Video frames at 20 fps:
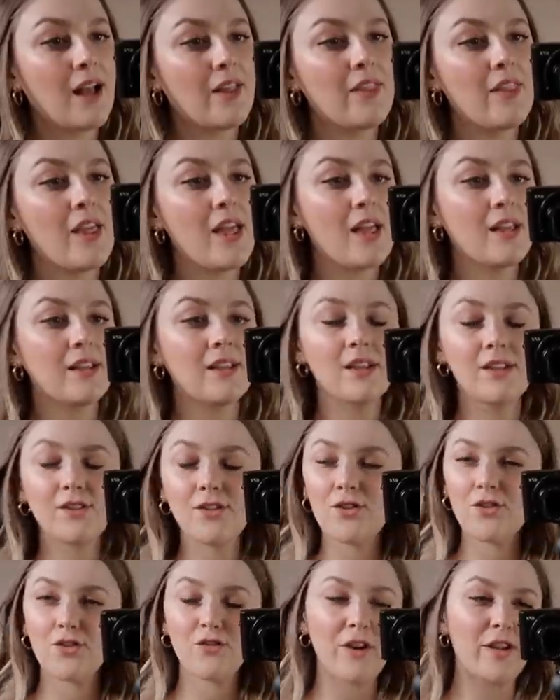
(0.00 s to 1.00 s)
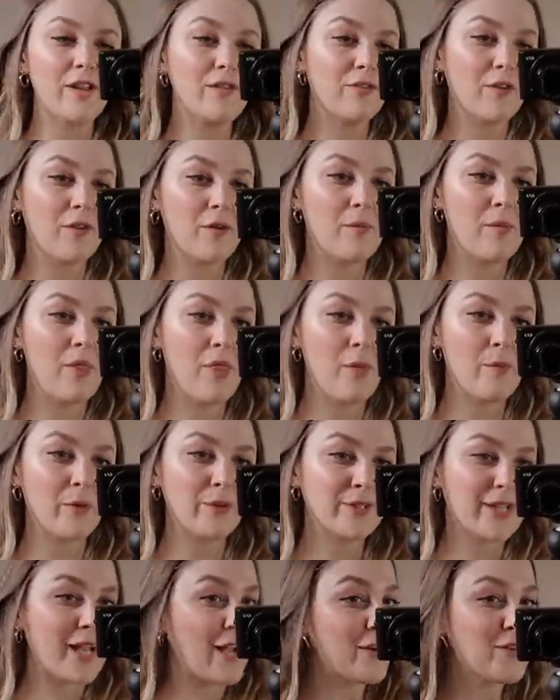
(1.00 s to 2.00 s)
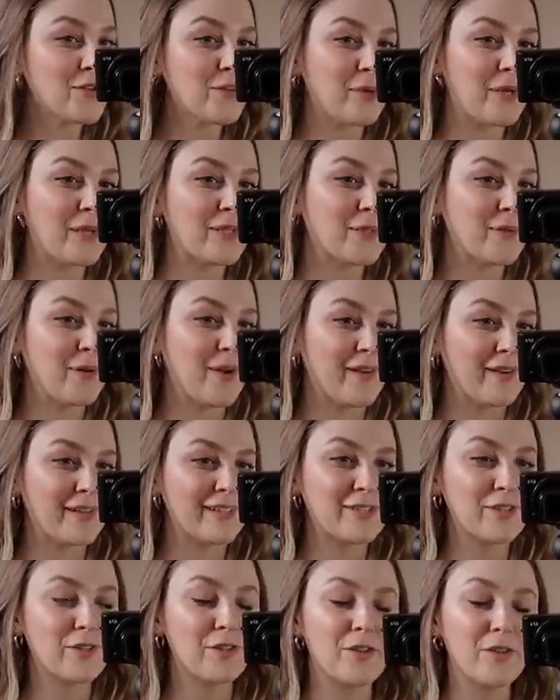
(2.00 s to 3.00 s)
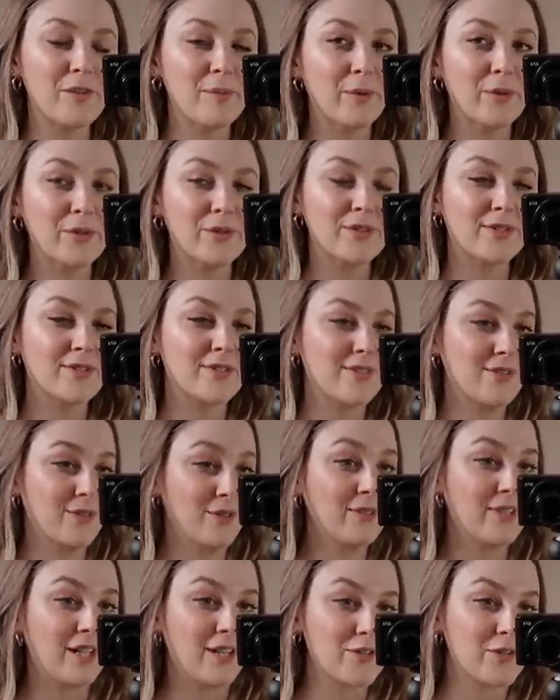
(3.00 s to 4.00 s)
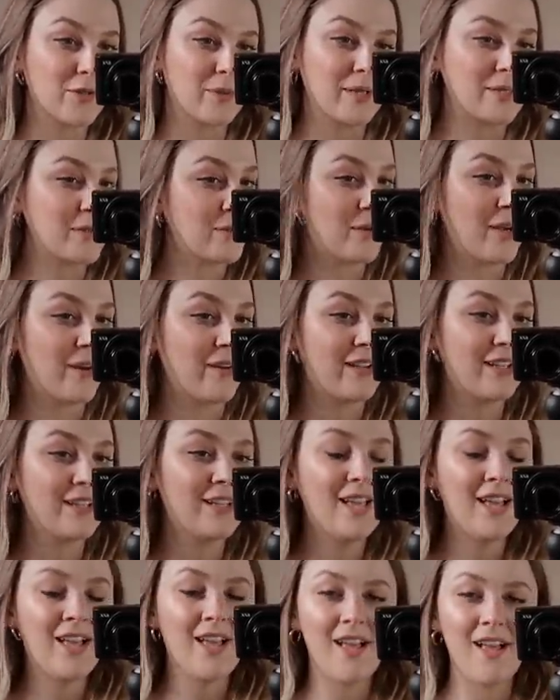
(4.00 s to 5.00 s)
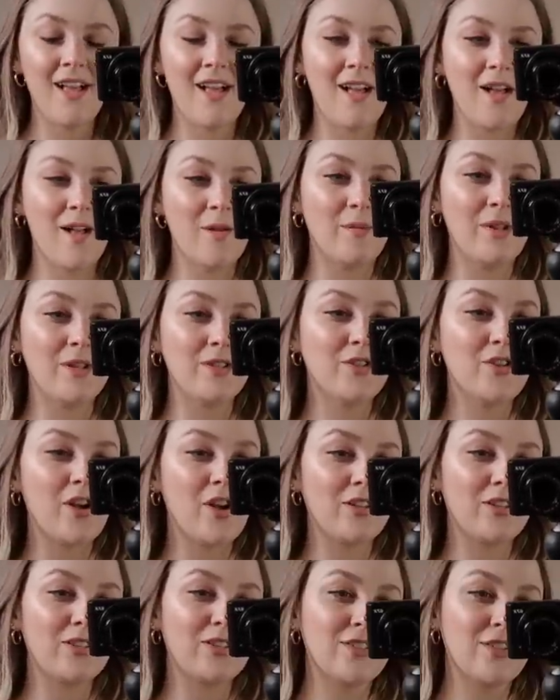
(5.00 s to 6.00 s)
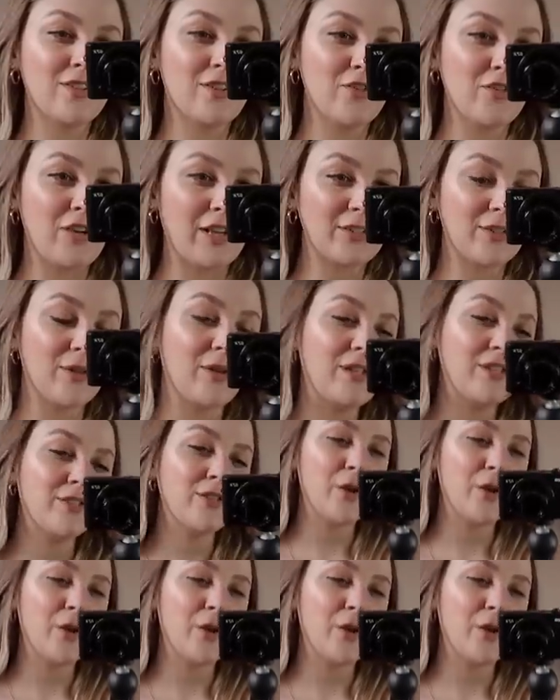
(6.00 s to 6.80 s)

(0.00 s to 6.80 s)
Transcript: And then straight from the most casual way to wear it to the most non-casual way to wear it, just the dress on its